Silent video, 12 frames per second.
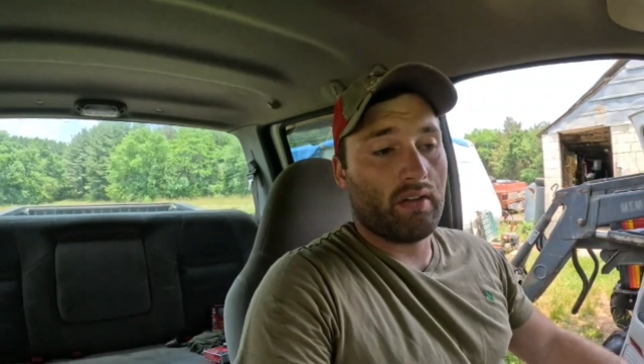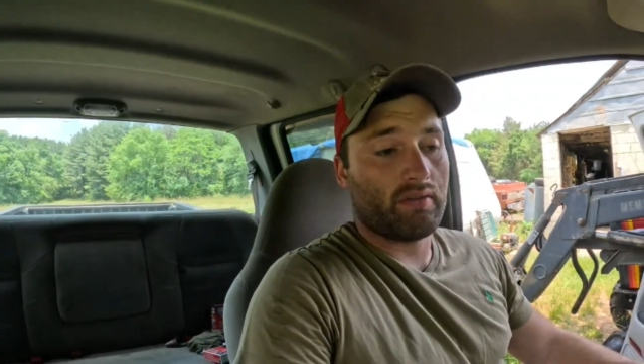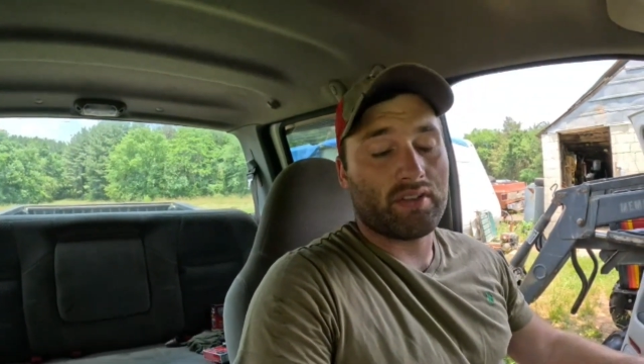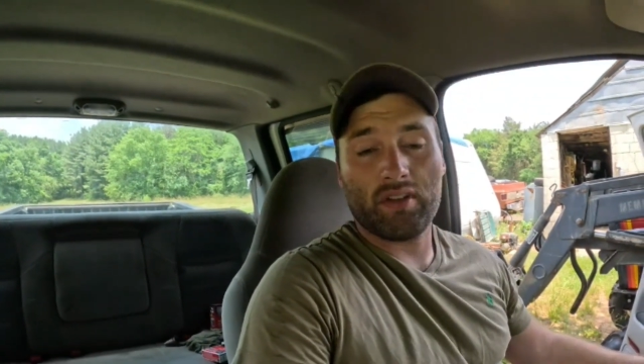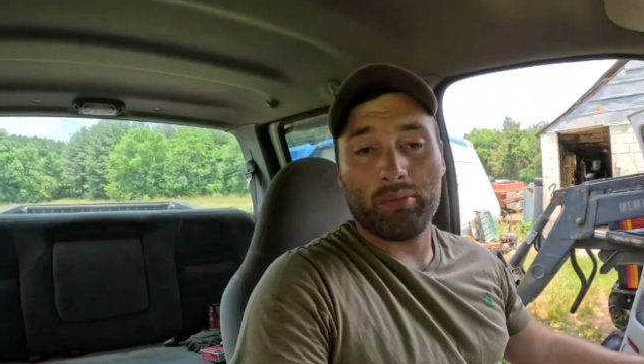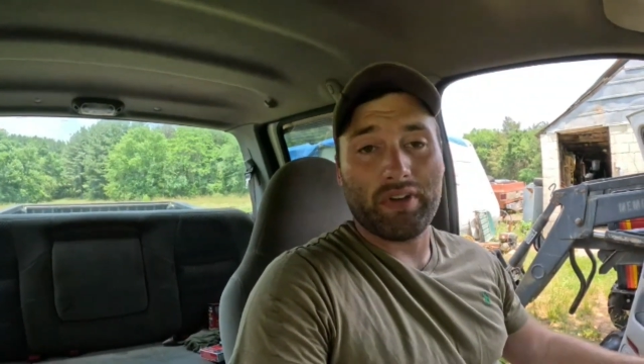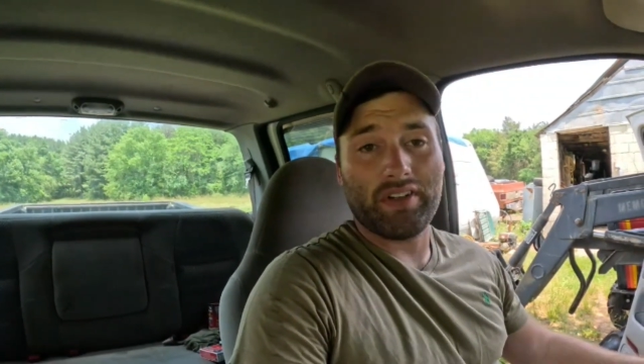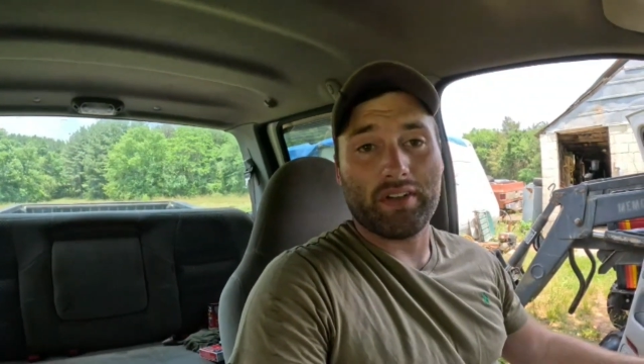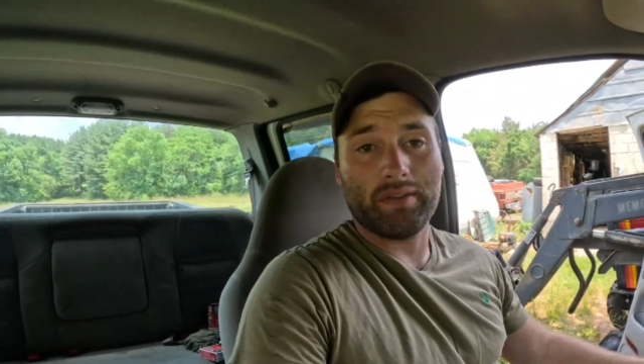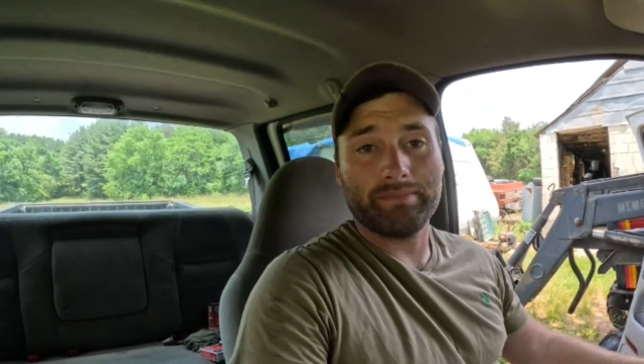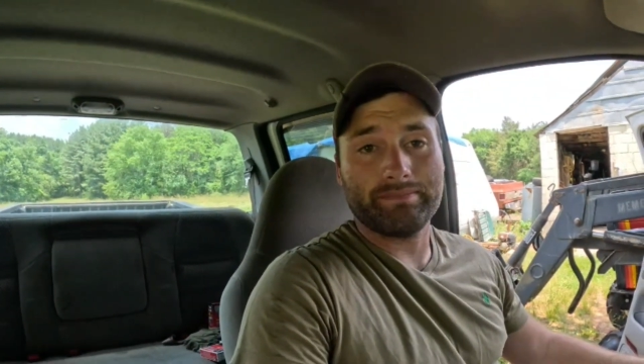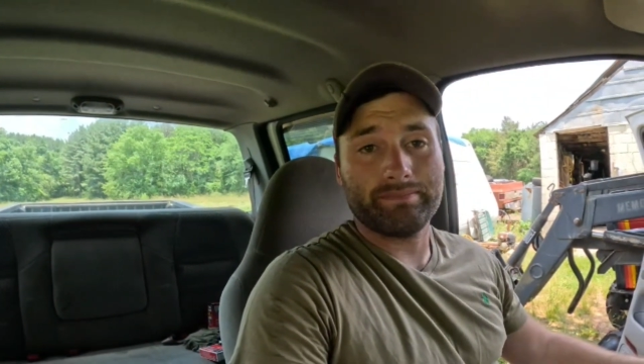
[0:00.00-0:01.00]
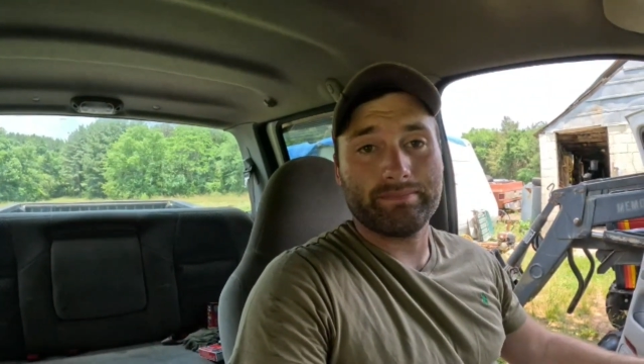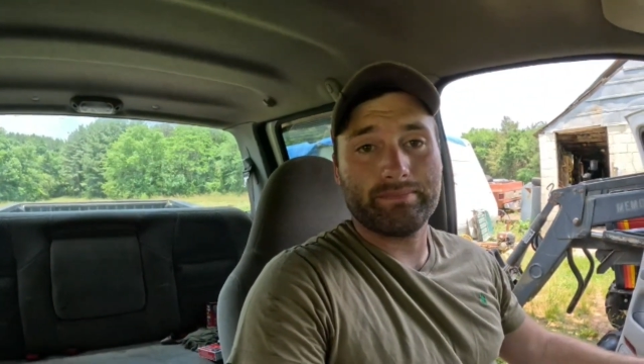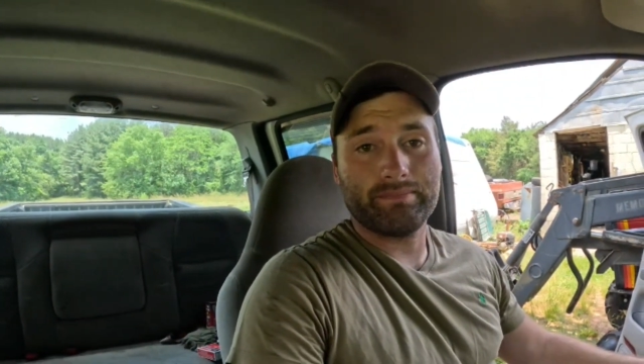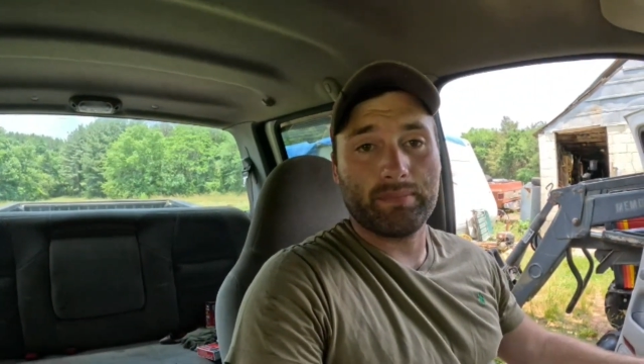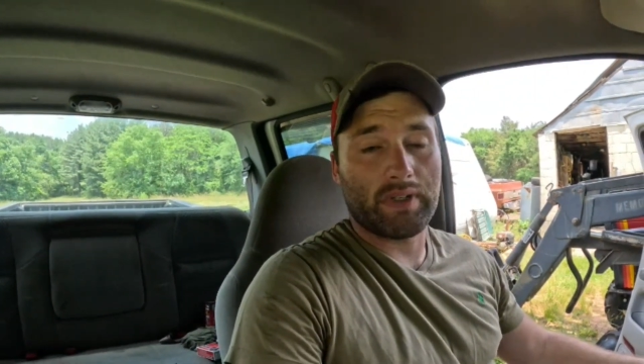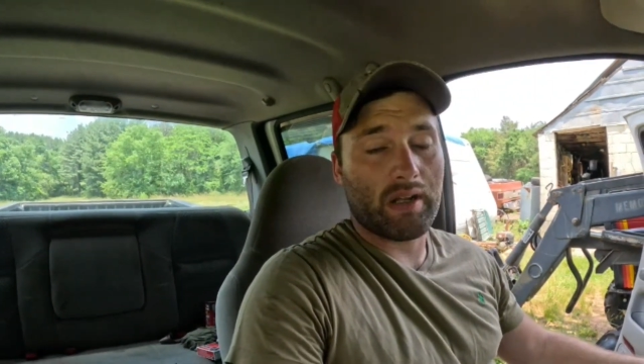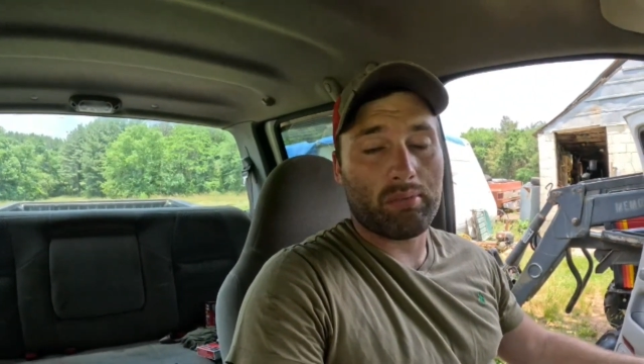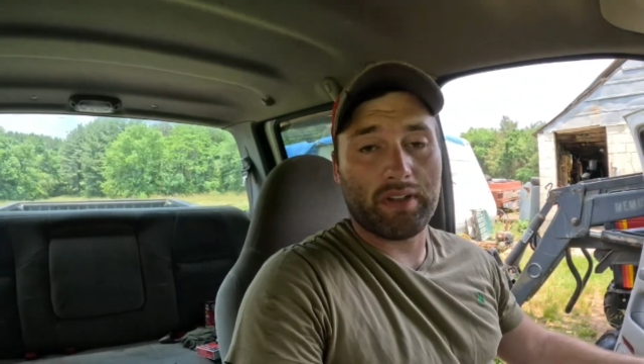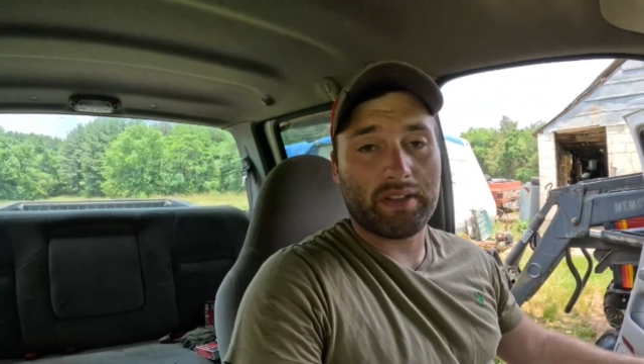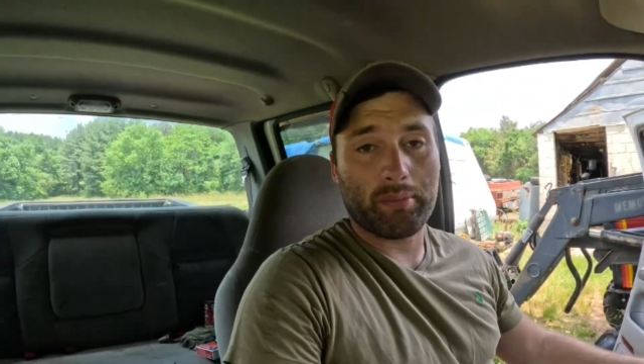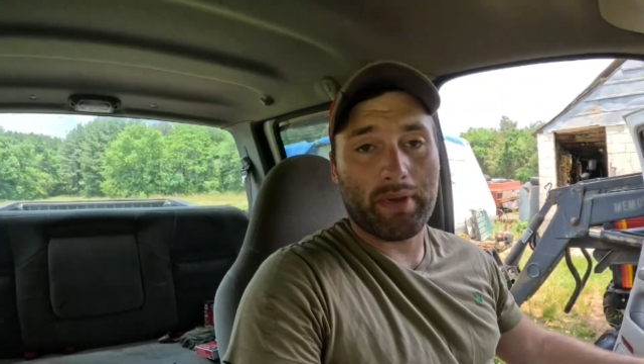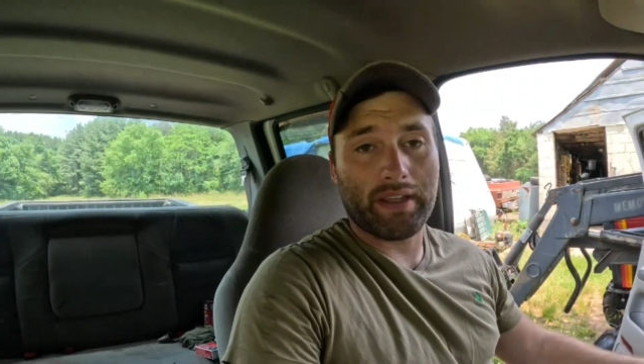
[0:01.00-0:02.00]
For some reason, when I
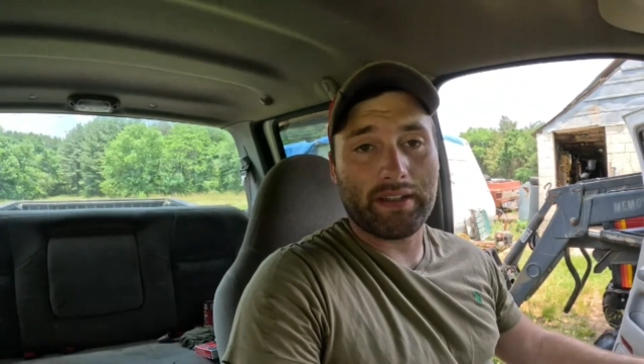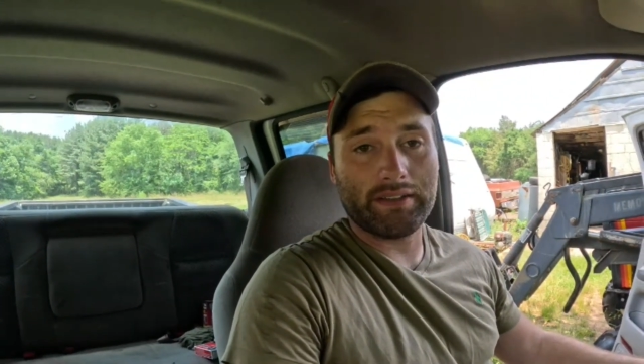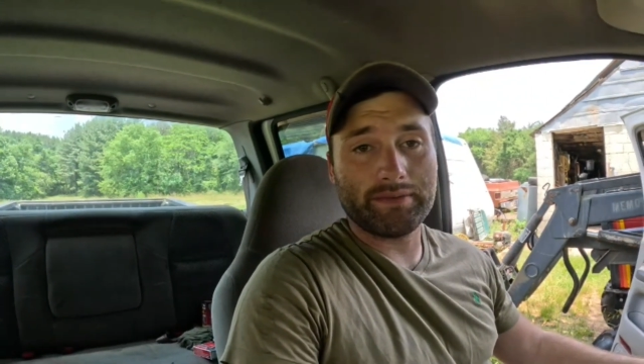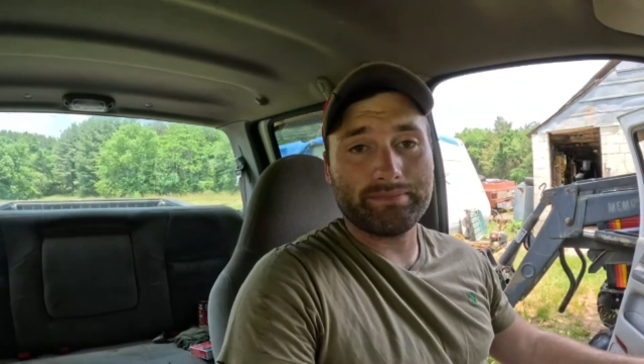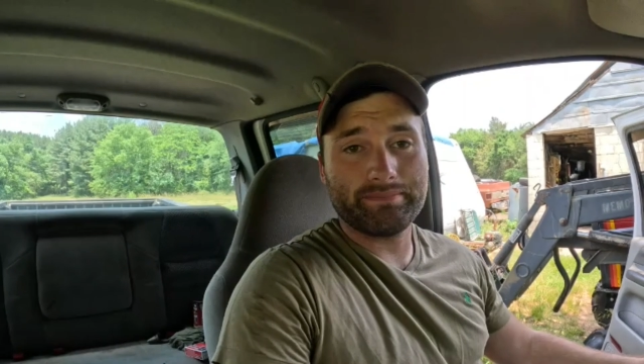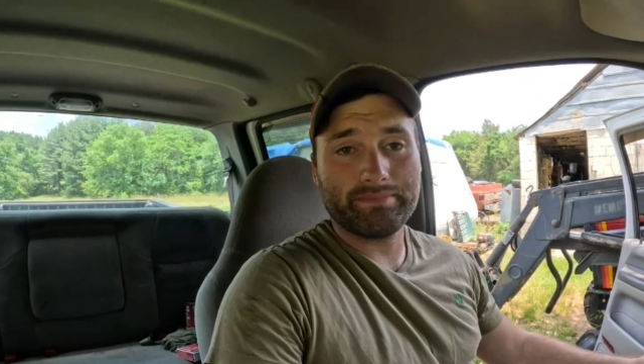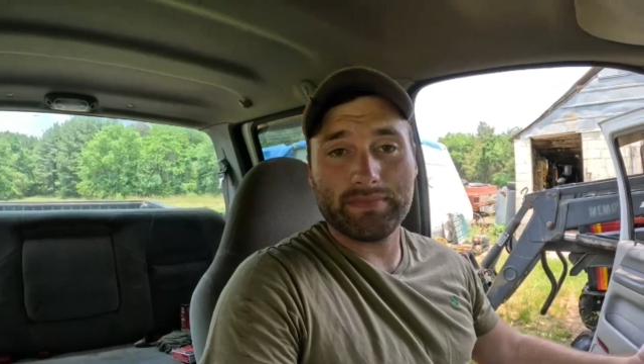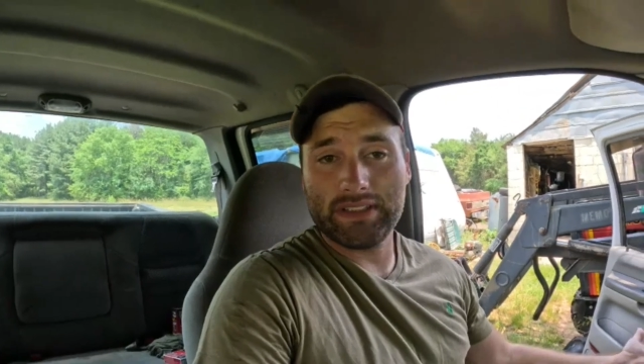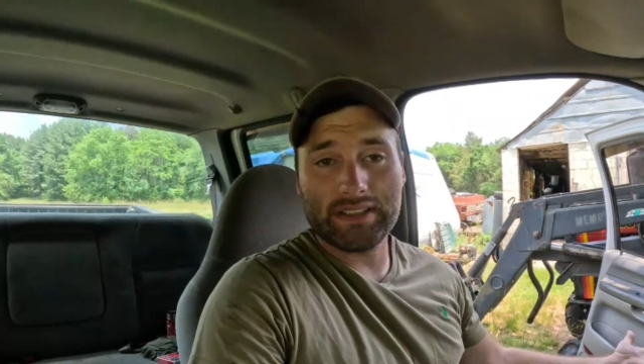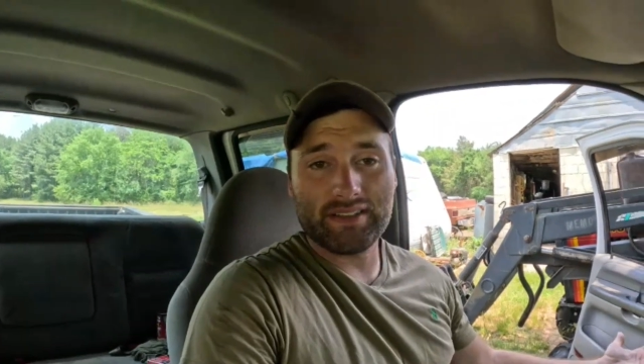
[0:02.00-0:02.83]
plugged it back in, it